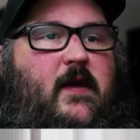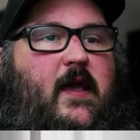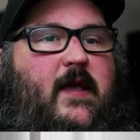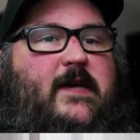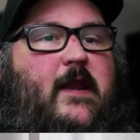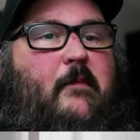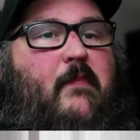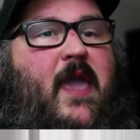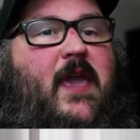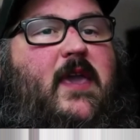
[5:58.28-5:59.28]
It's going to
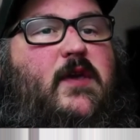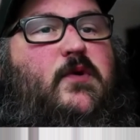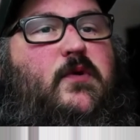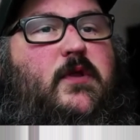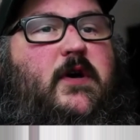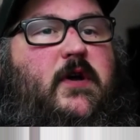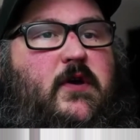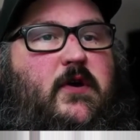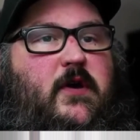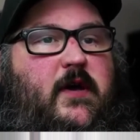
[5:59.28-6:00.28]
make you look
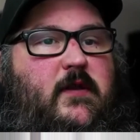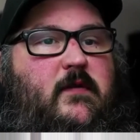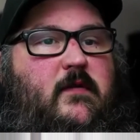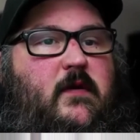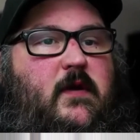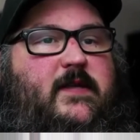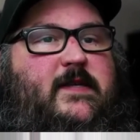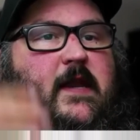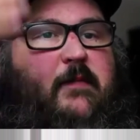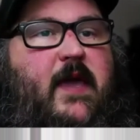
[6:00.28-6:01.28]
good. It's
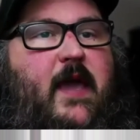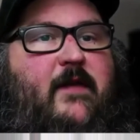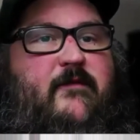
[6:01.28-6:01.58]
going to be kind of